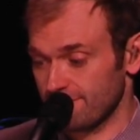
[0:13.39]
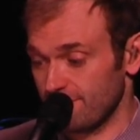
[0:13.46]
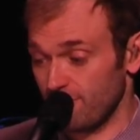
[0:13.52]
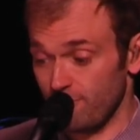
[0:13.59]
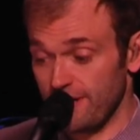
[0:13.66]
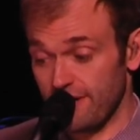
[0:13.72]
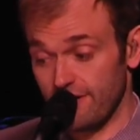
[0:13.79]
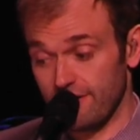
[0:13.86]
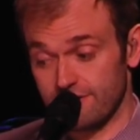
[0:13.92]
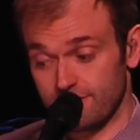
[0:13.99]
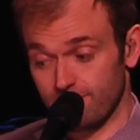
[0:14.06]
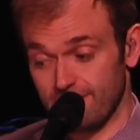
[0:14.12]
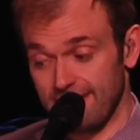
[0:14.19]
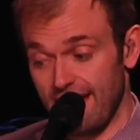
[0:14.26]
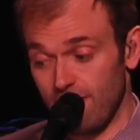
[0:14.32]
career as
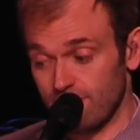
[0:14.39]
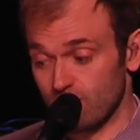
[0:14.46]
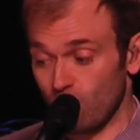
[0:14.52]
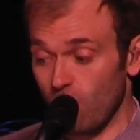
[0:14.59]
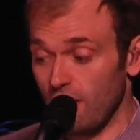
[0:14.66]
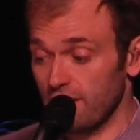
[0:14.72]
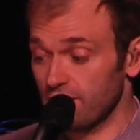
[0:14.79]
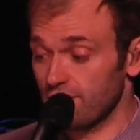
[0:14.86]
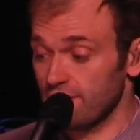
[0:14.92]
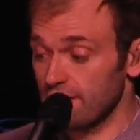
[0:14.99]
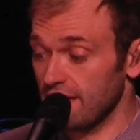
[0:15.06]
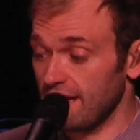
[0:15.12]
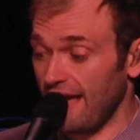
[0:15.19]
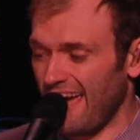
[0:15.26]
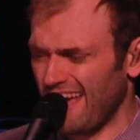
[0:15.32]
a renowned wine
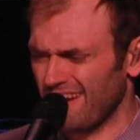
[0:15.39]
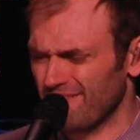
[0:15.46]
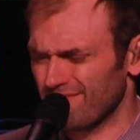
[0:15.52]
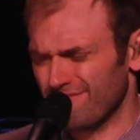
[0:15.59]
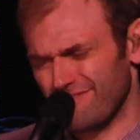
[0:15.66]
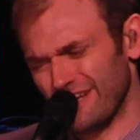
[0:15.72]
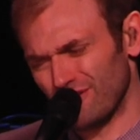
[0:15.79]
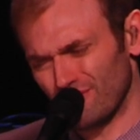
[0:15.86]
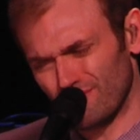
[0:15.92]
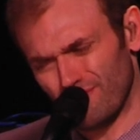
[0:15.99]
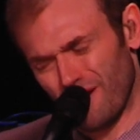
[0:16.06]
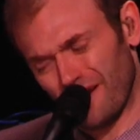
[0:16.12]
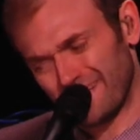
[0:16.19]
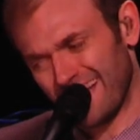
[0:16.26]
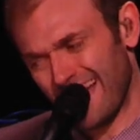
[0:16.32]
critic and
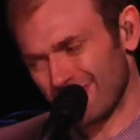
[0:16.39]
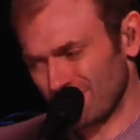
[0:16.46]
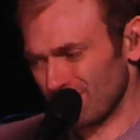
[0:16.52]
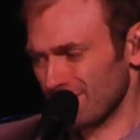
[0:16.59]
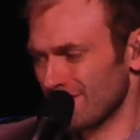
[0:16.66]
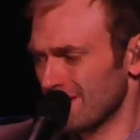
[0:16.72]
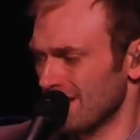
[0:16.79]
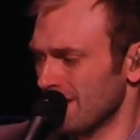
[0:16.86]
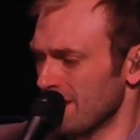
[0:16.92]
failed podcaster